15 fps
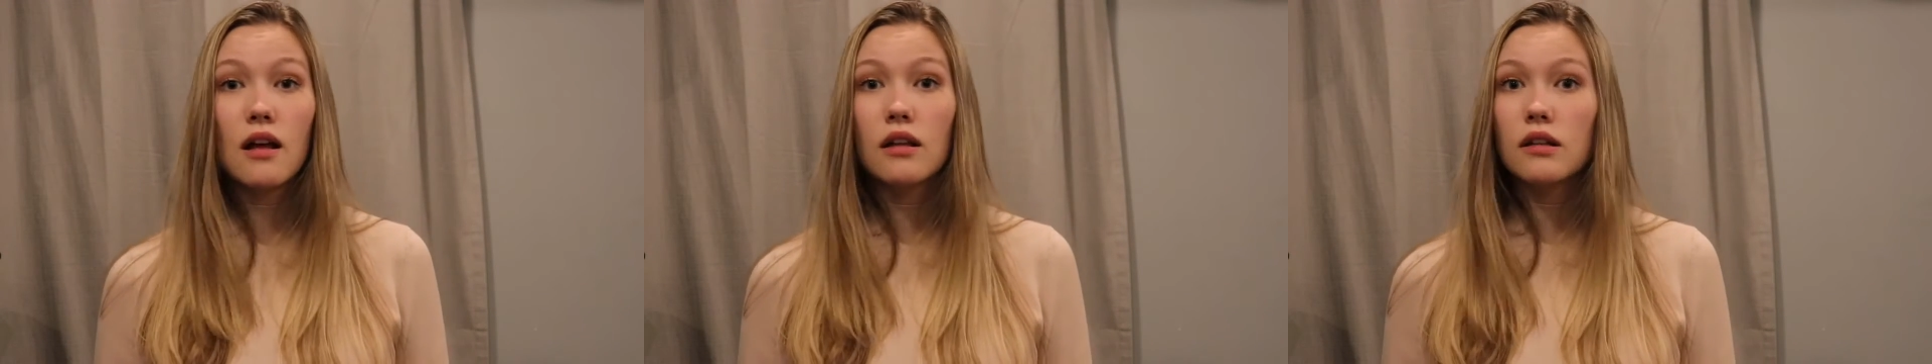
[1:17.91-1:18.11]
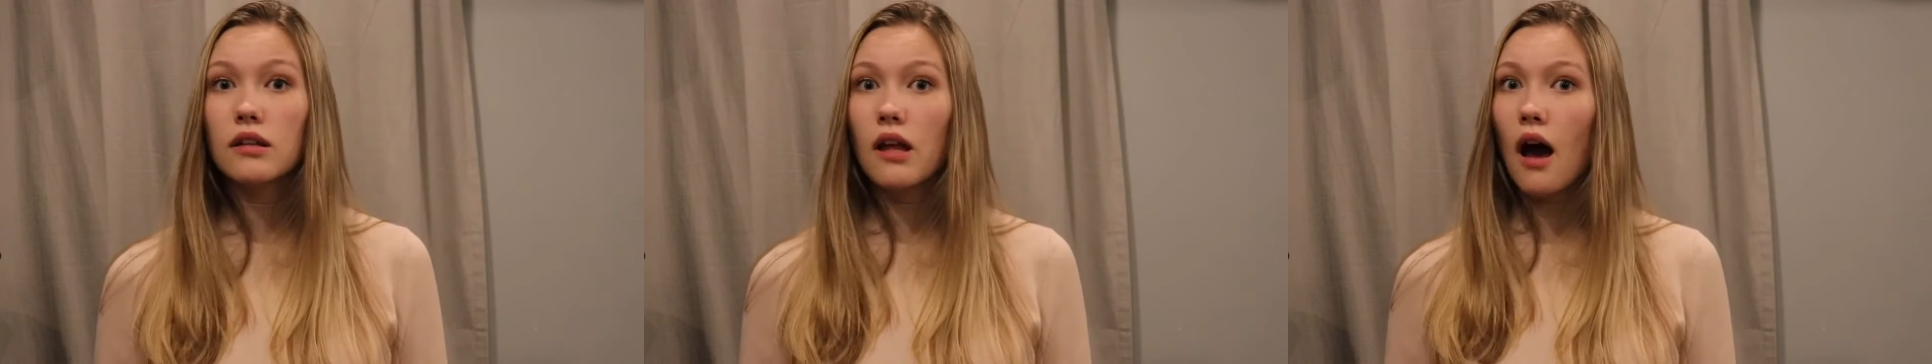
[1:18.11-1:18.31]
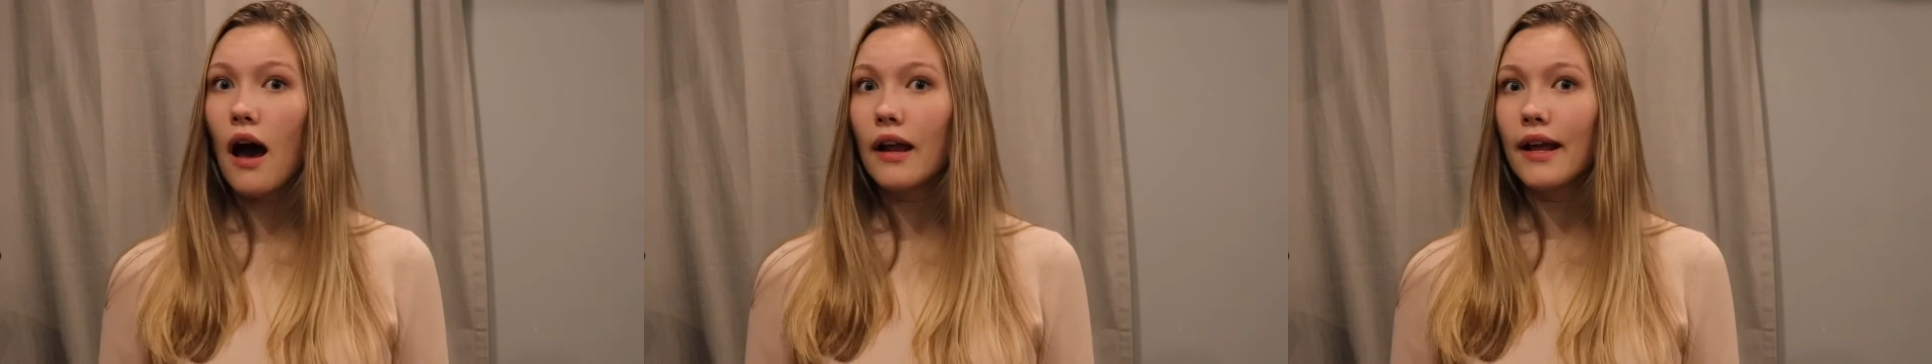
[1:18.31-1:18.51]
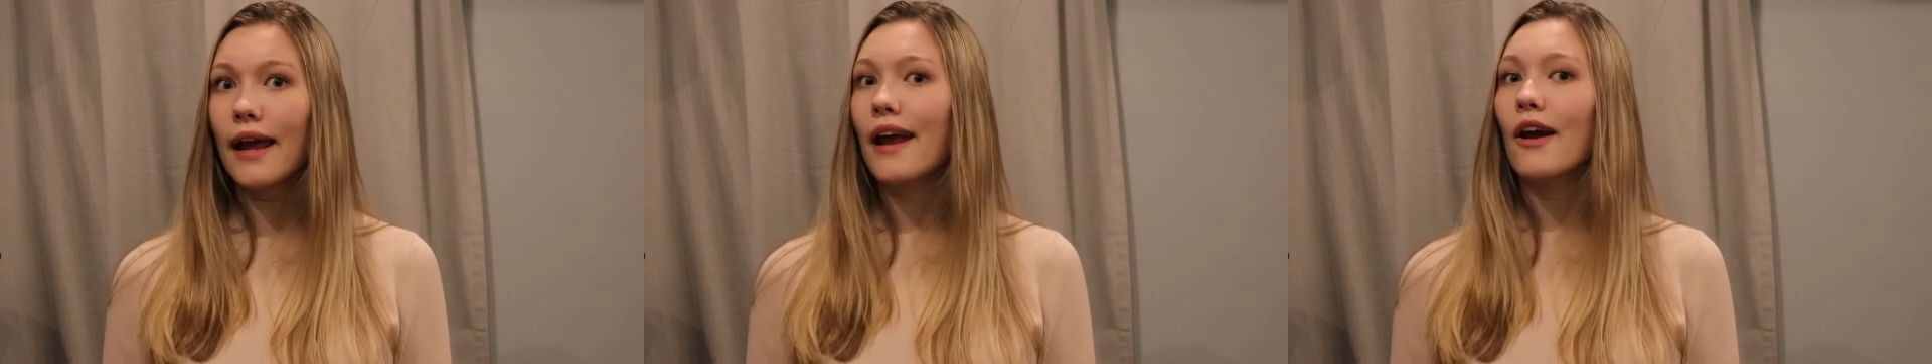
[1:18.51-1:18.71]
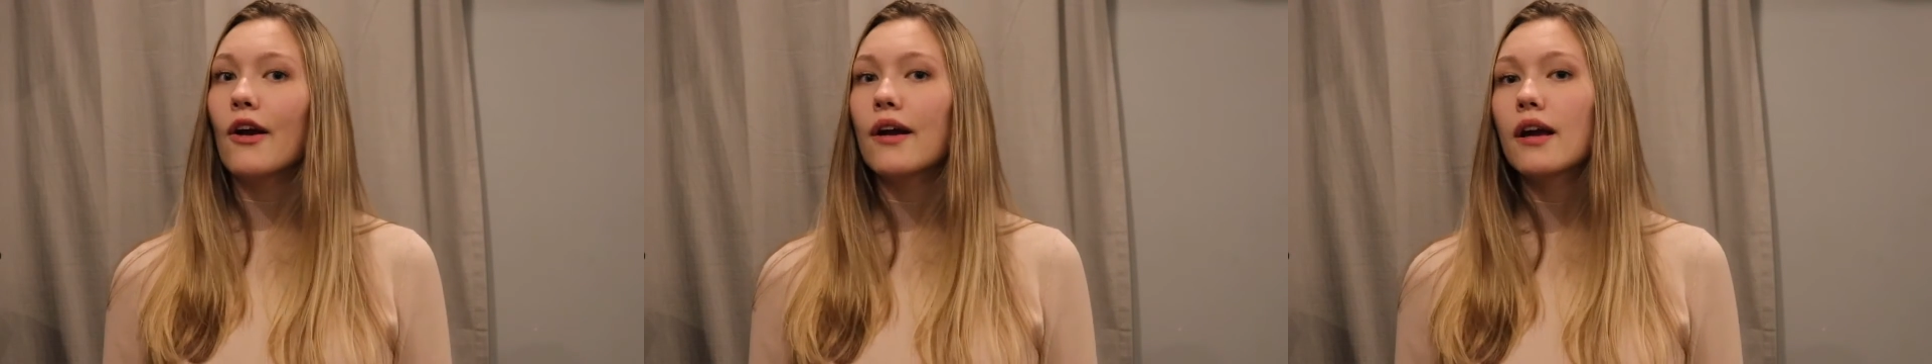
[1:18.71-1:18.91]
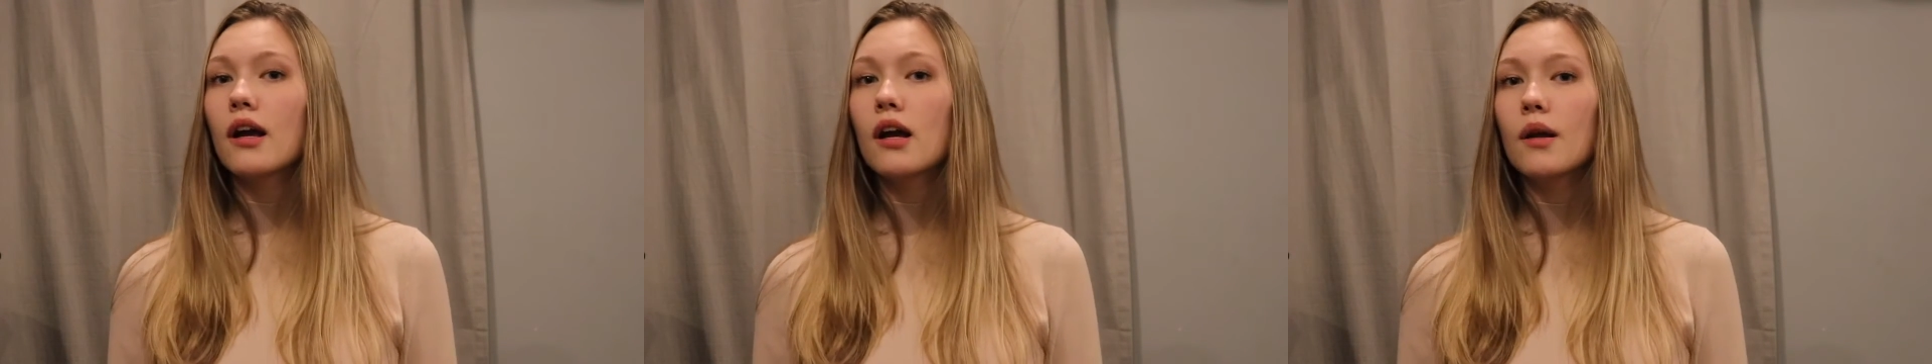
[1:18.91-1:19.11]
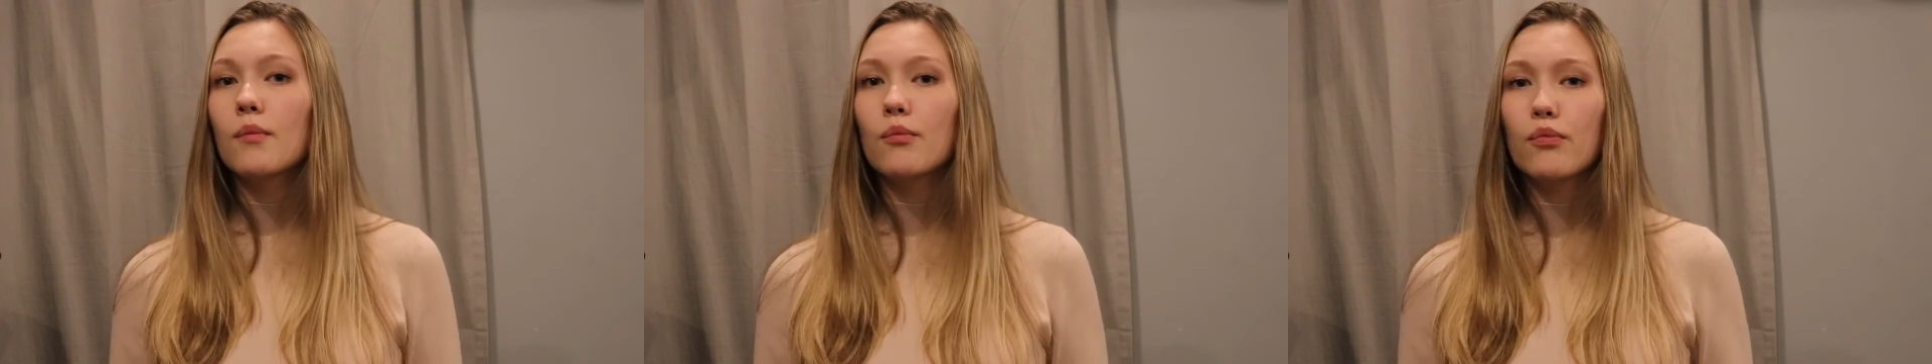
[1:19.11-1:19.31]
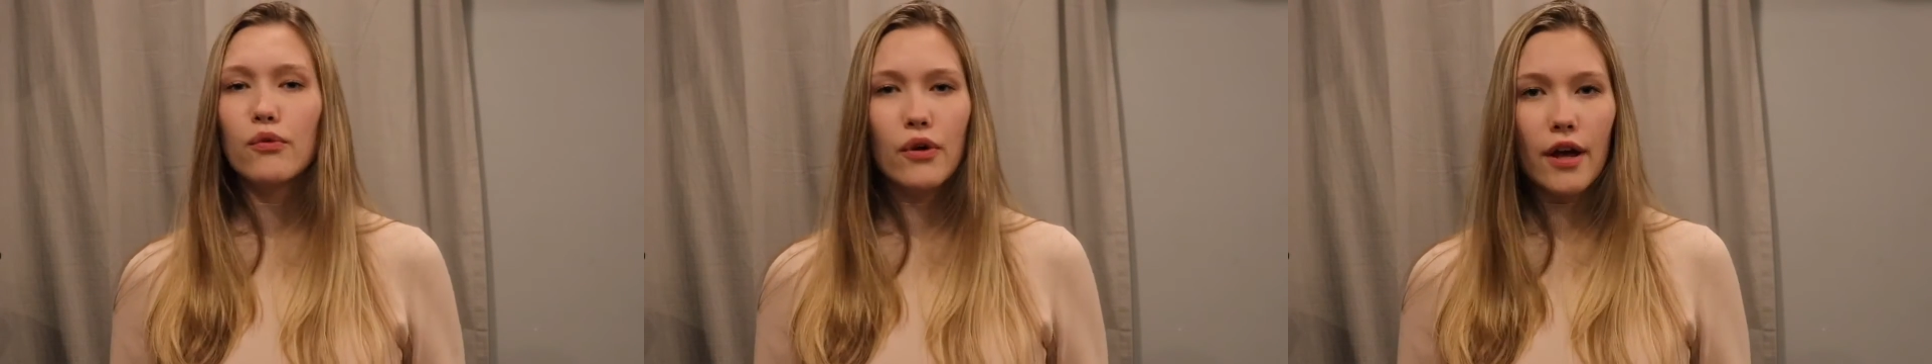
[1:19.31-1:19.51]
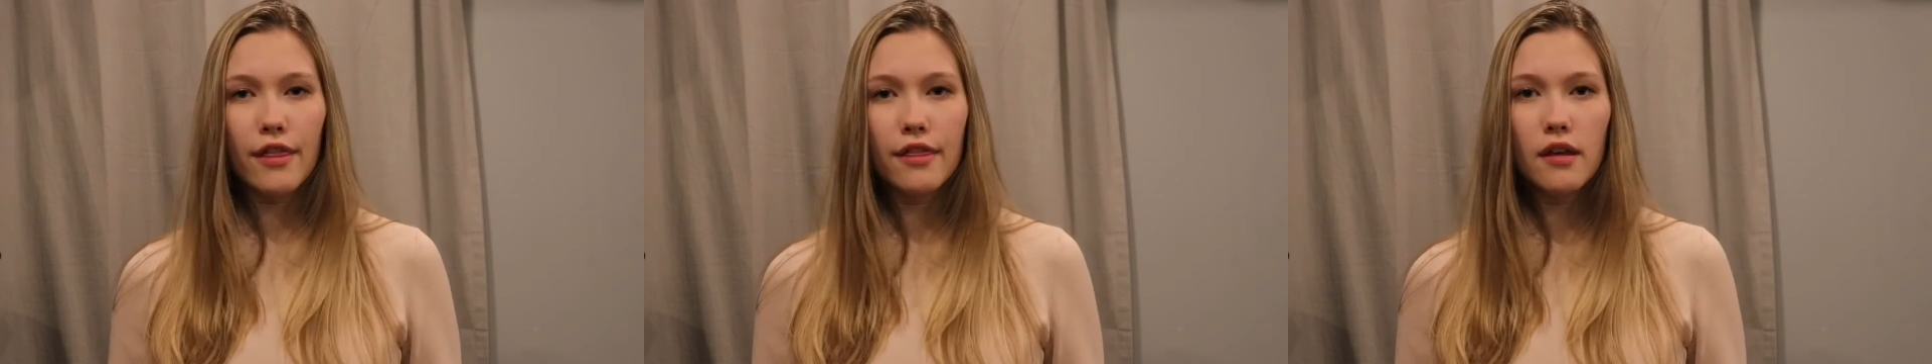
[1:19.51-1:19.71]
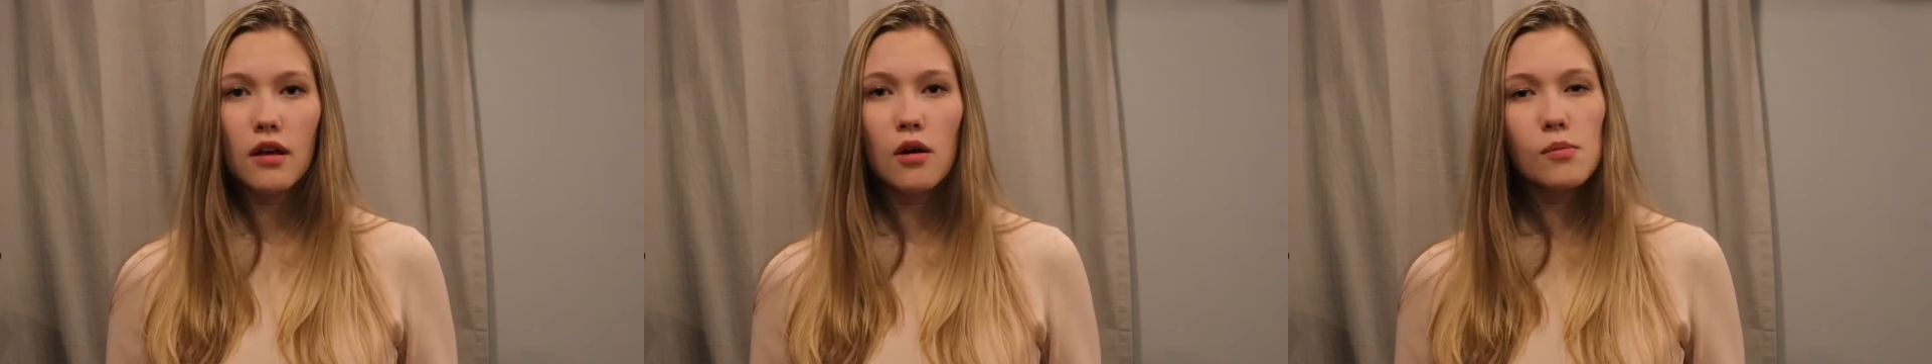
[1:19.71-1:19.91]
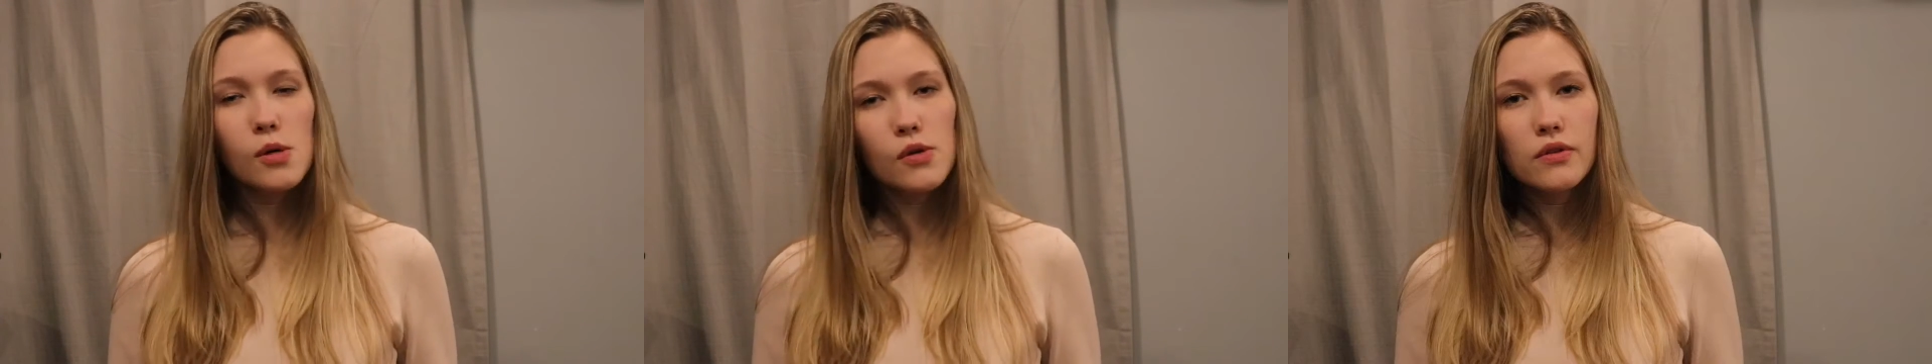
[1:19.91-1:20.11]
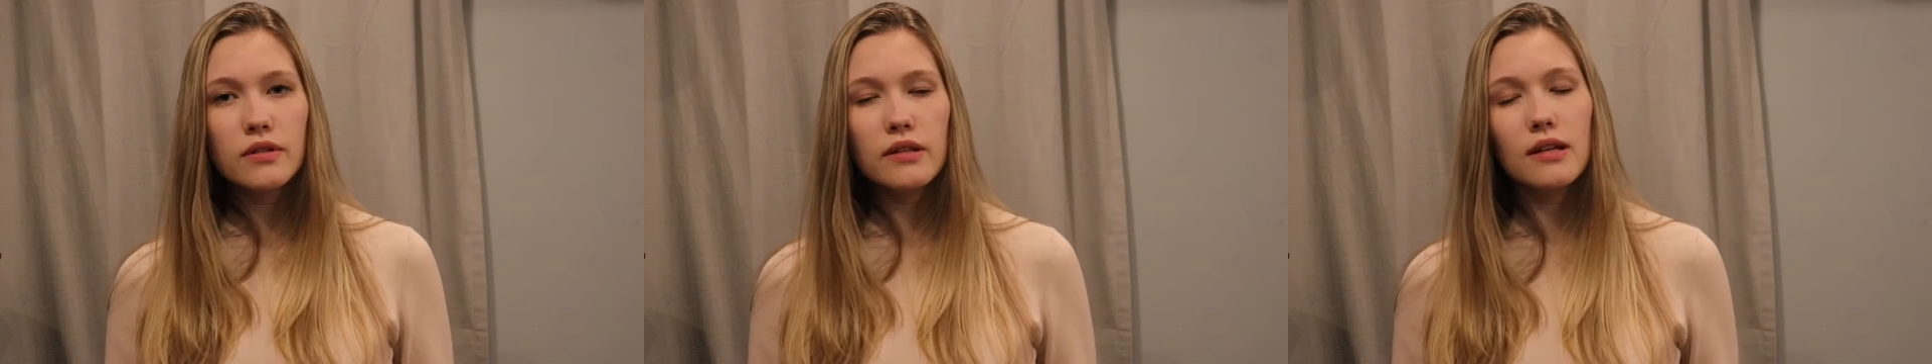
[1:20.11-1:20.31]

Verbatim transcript: a lot airier and breathy almost,